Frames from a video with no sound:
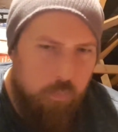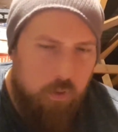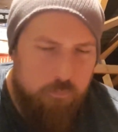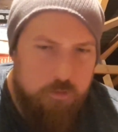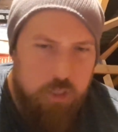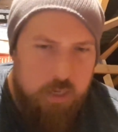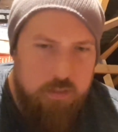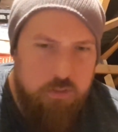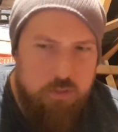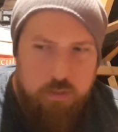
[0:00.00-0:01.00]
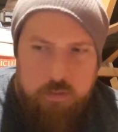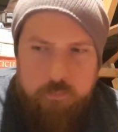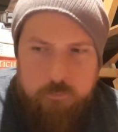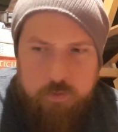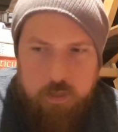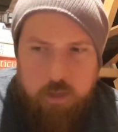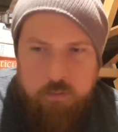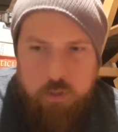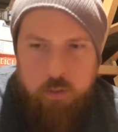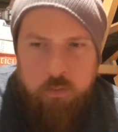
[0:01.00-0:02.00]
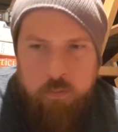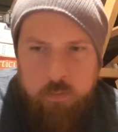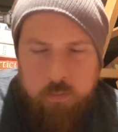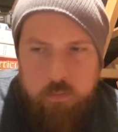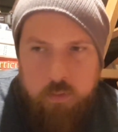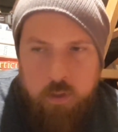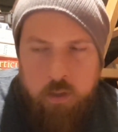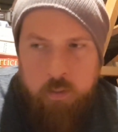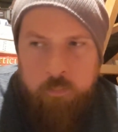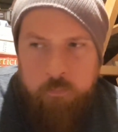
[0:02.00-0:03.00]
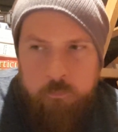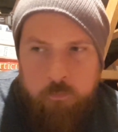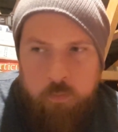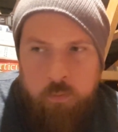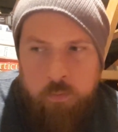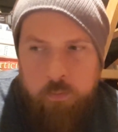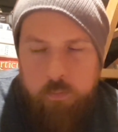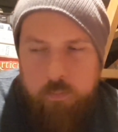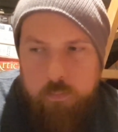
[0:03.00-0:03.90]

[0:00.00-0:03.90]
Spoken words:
I've changed the video title for